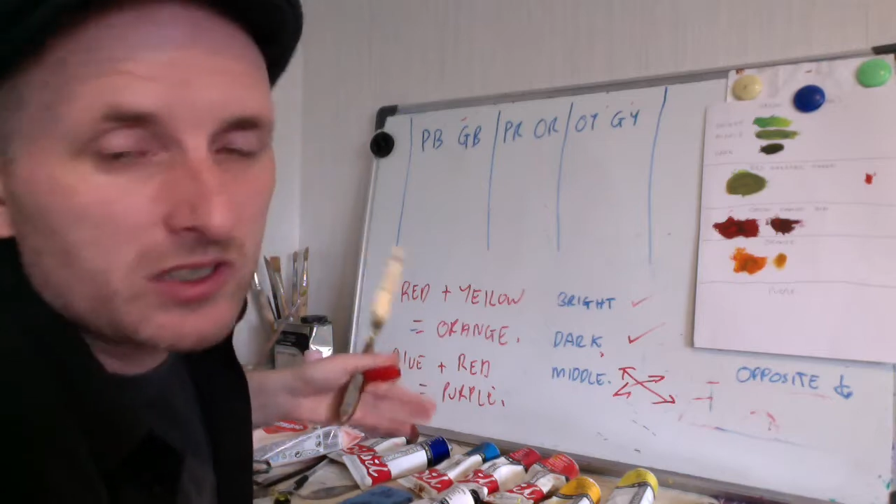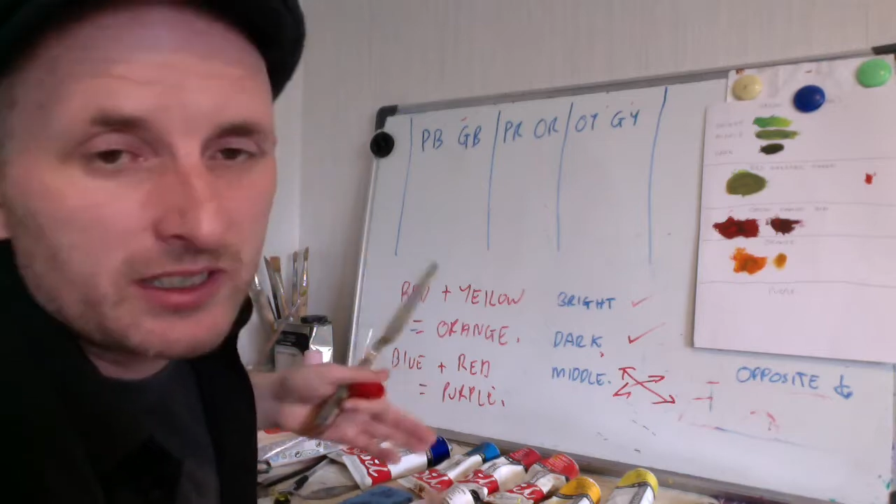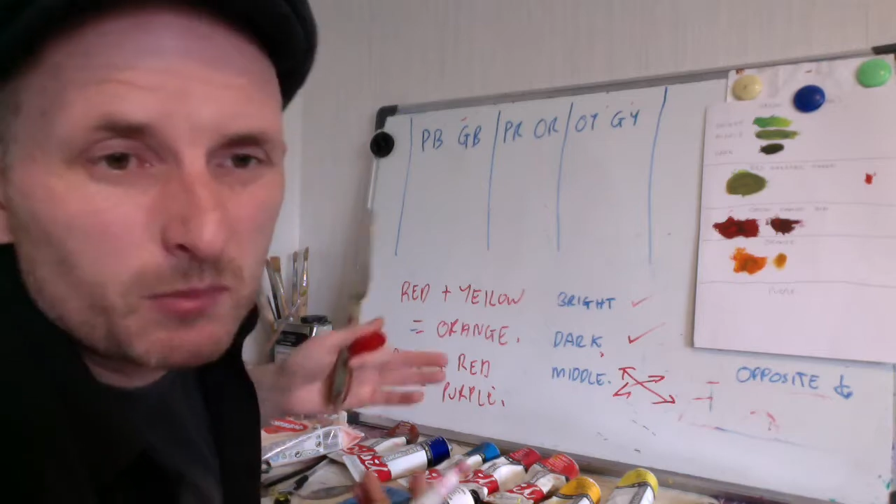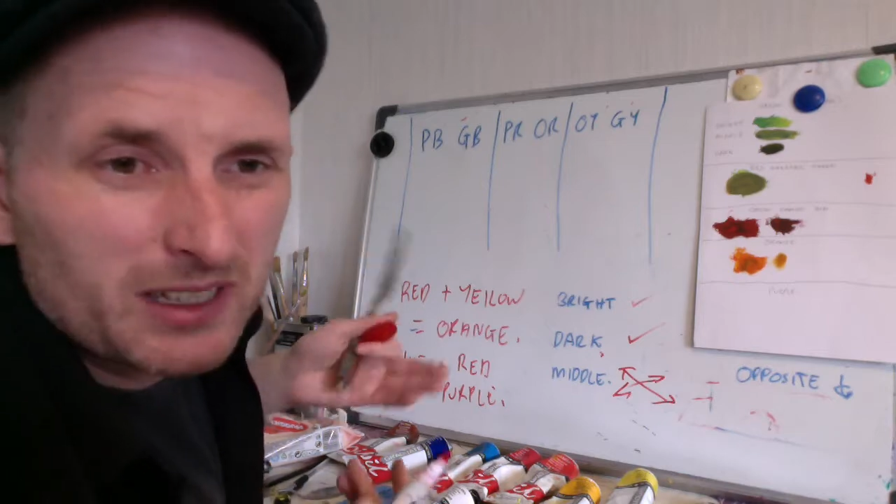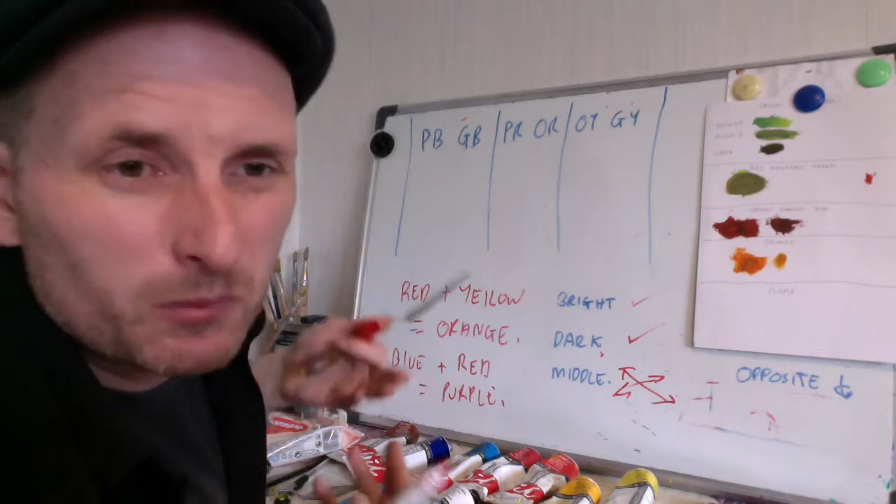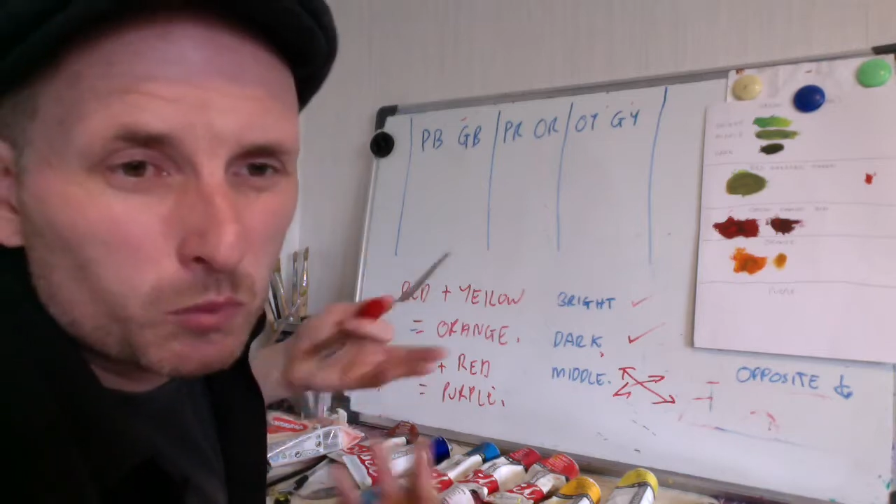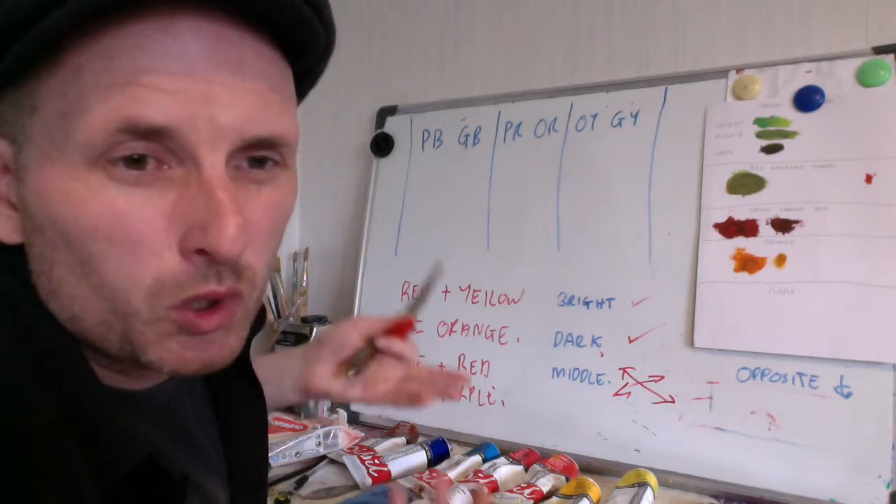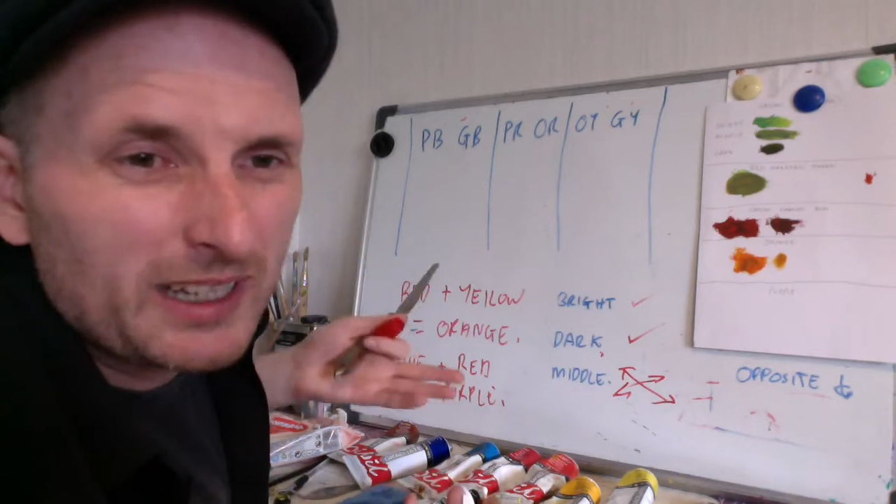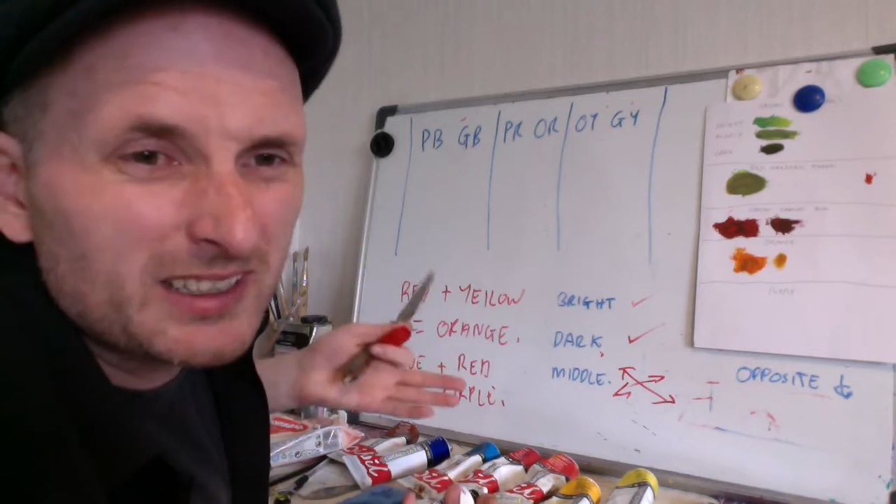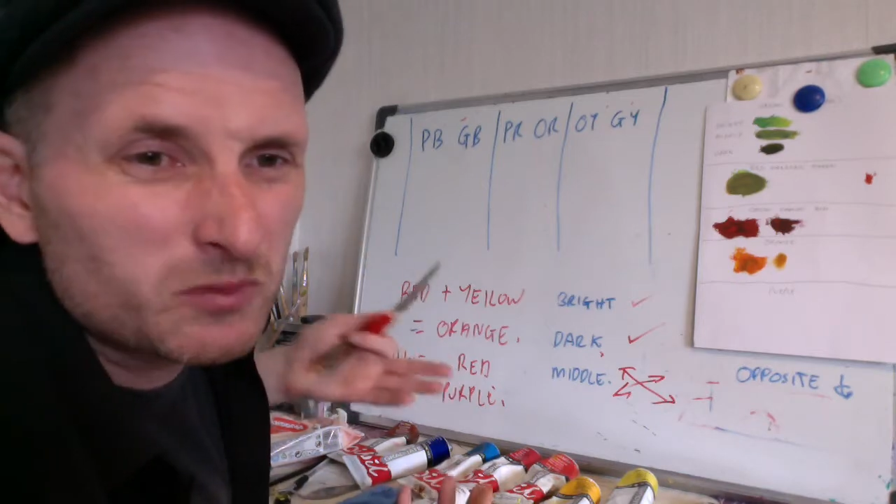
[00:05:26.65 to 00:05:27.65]
to make the
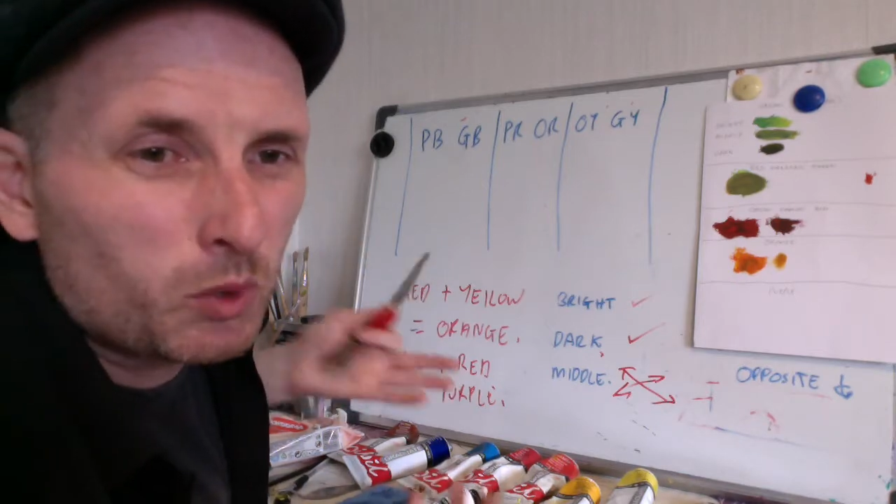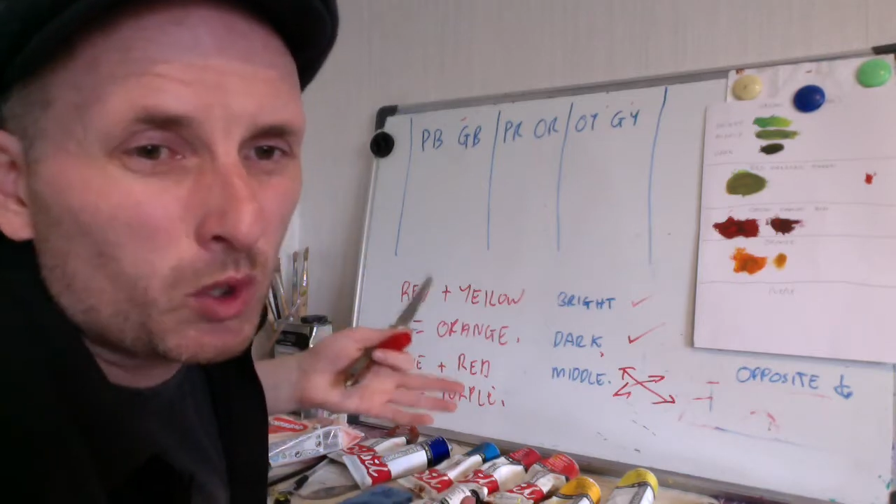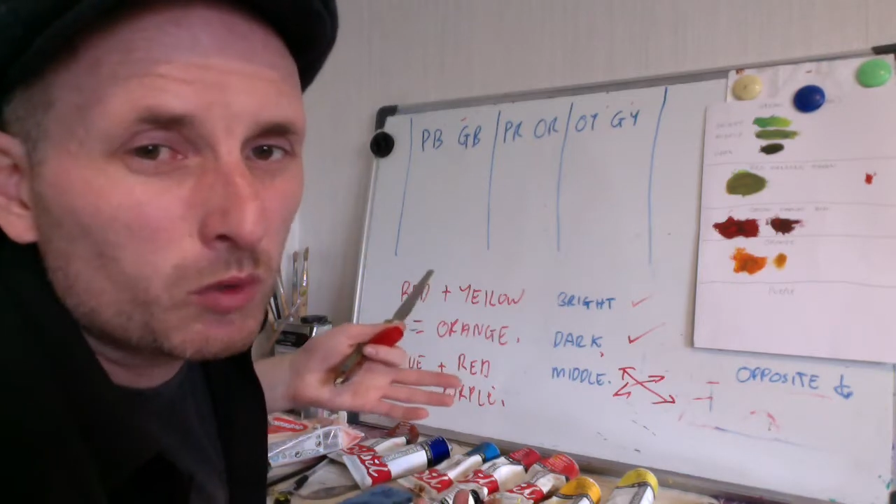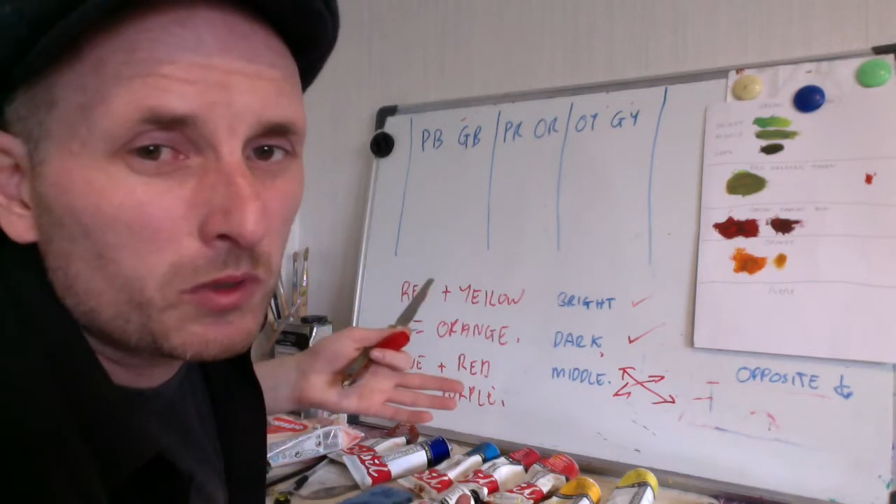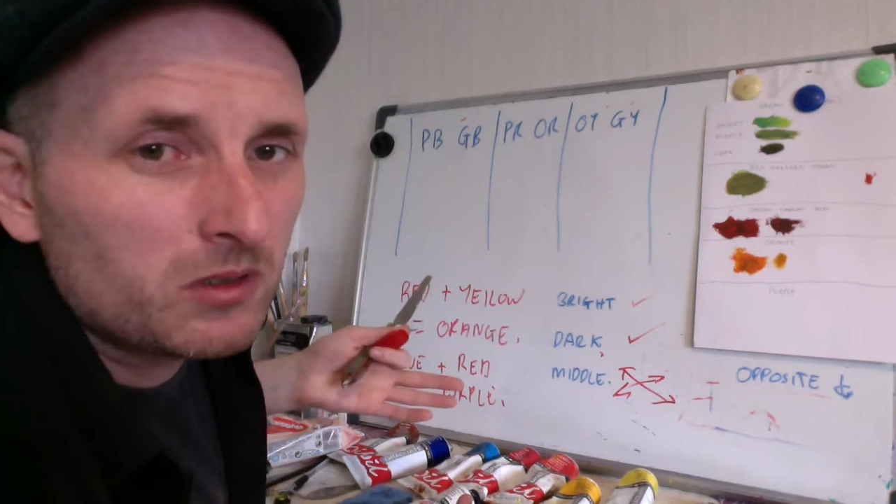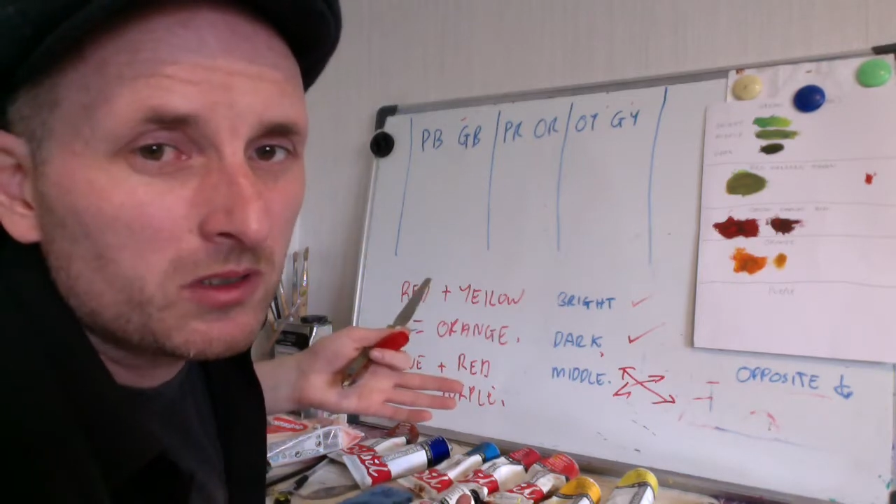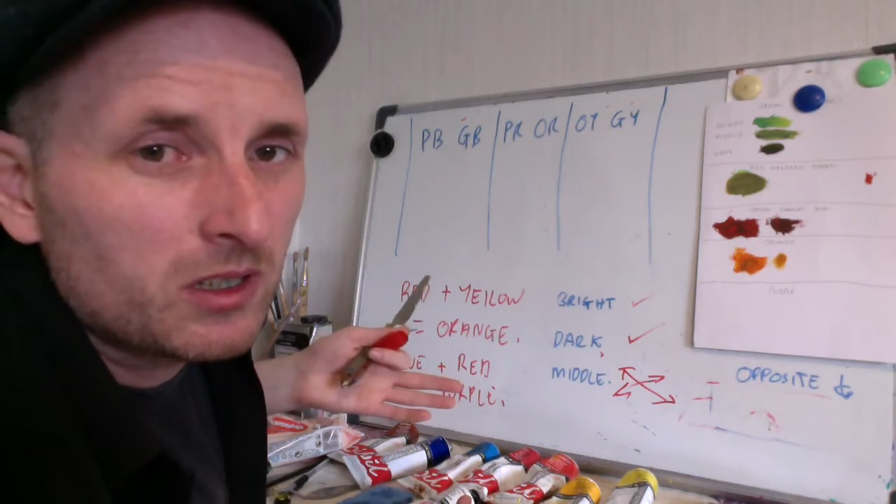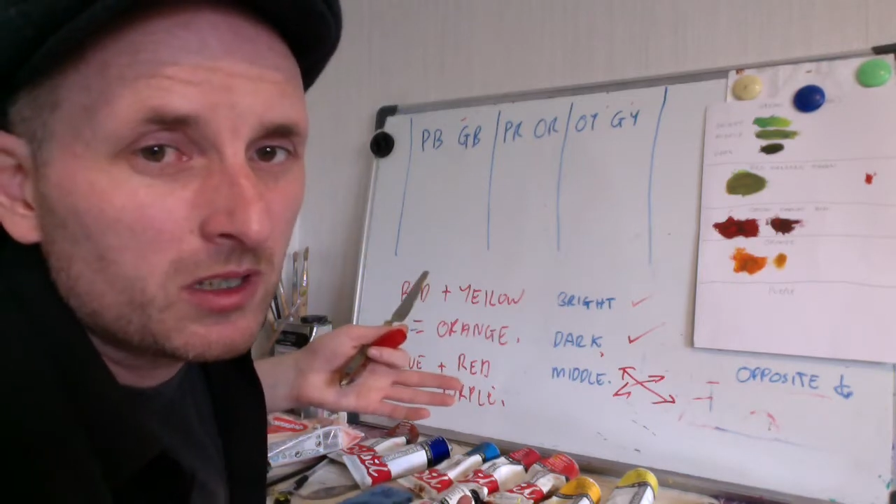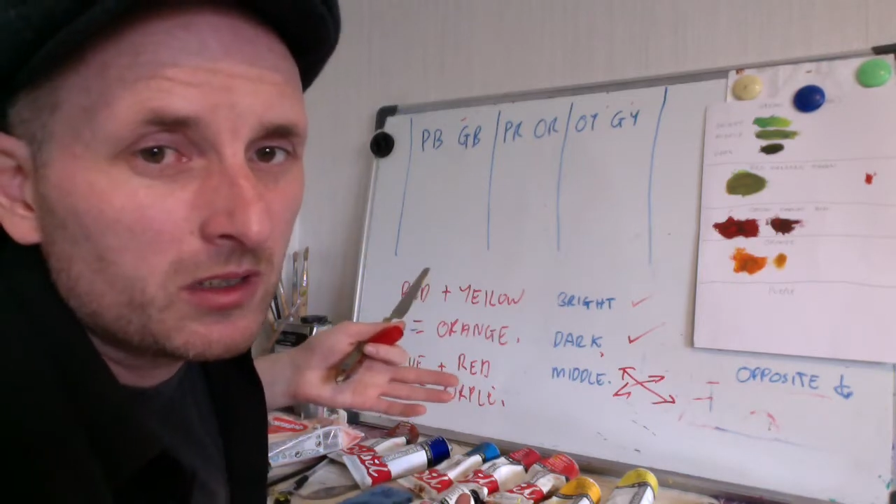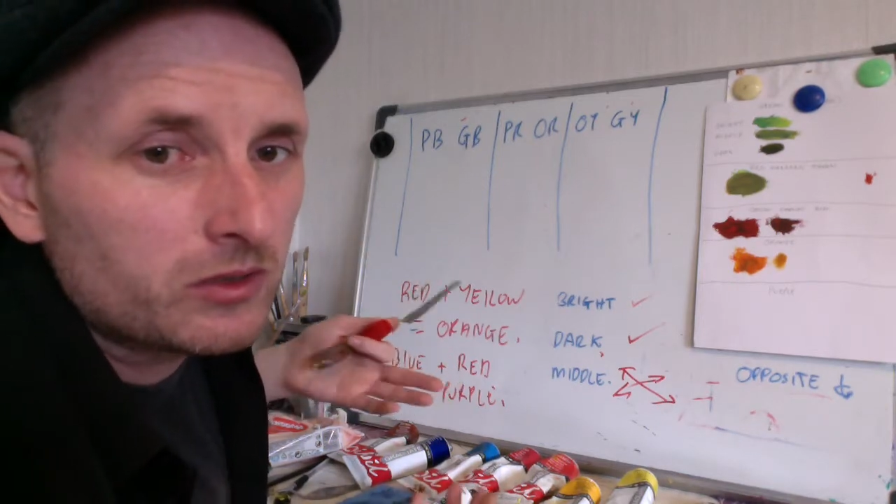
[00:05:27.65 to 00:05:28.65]
brightest purple,
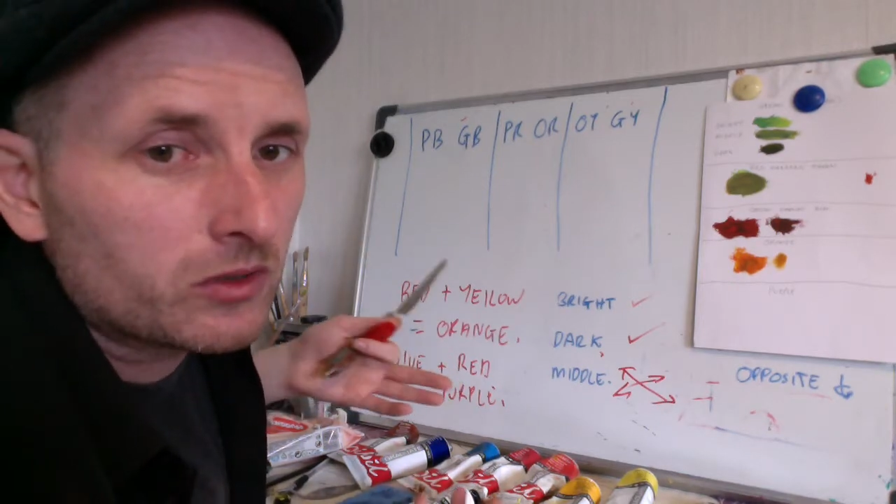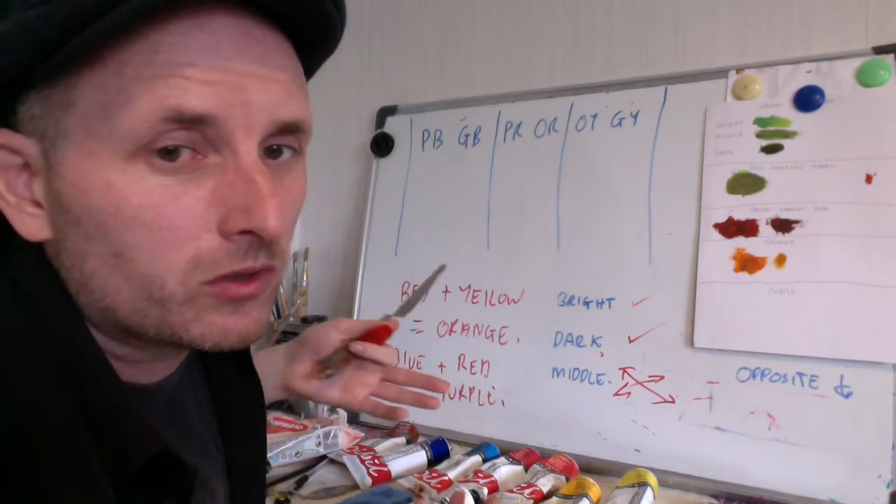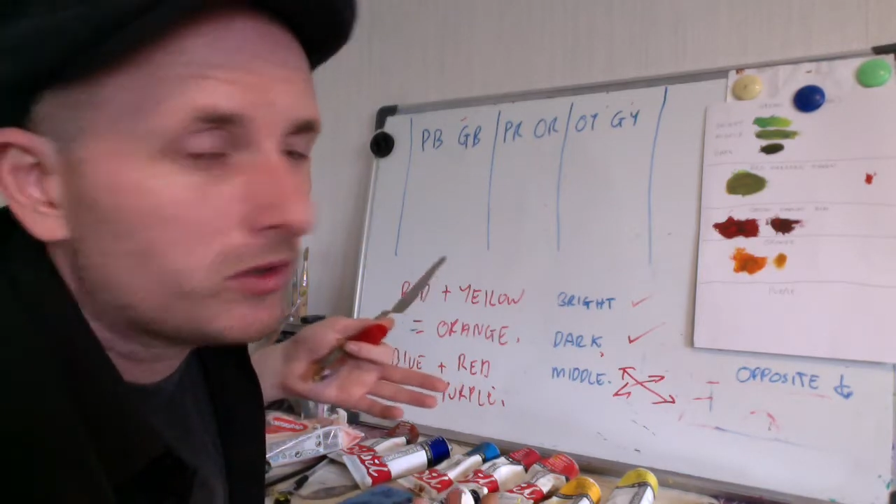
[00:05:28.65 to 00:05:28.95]
you're going to